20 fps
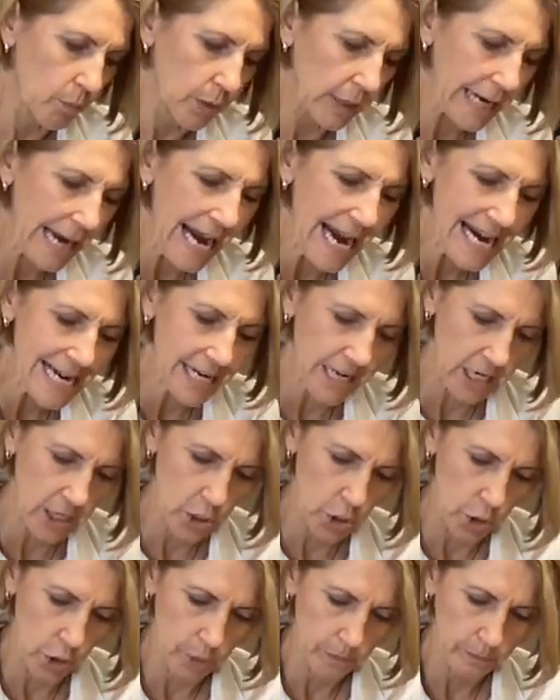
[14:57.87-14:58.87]

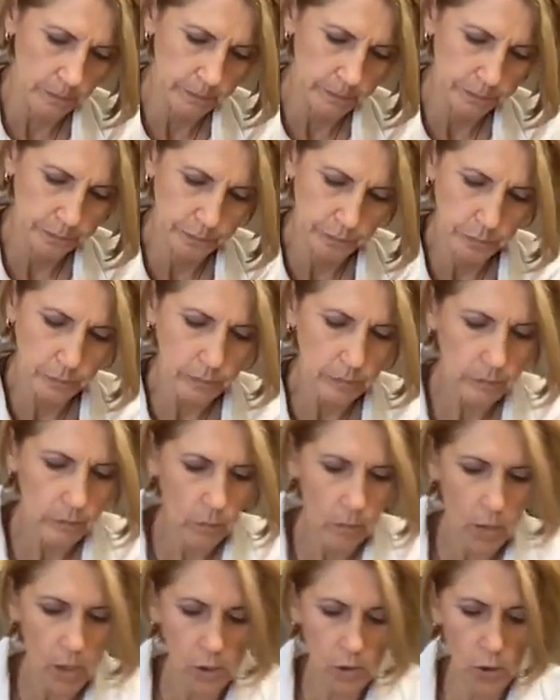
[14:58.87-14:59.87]
cakier.
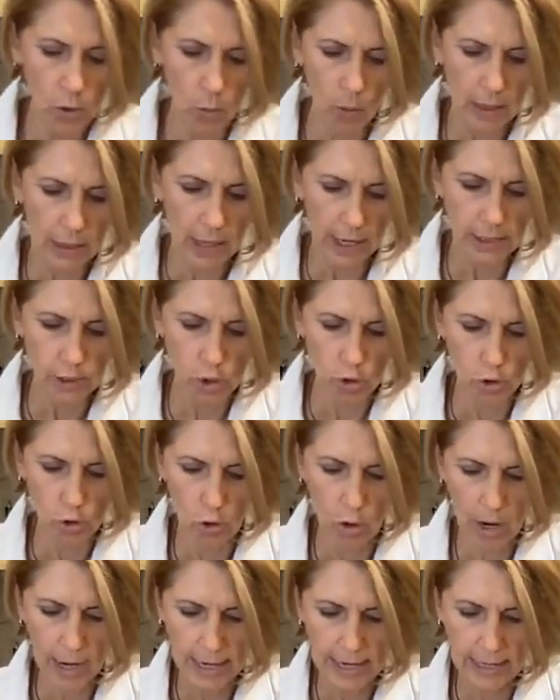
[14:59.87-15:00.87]
So I like to
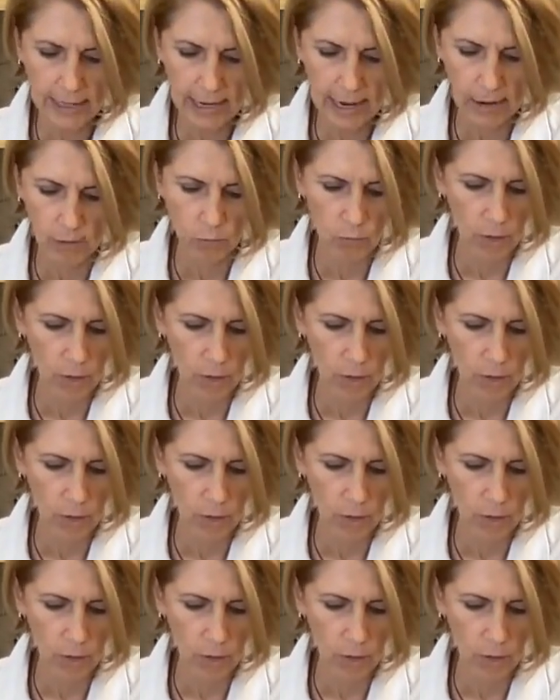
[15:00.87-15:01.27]
try and get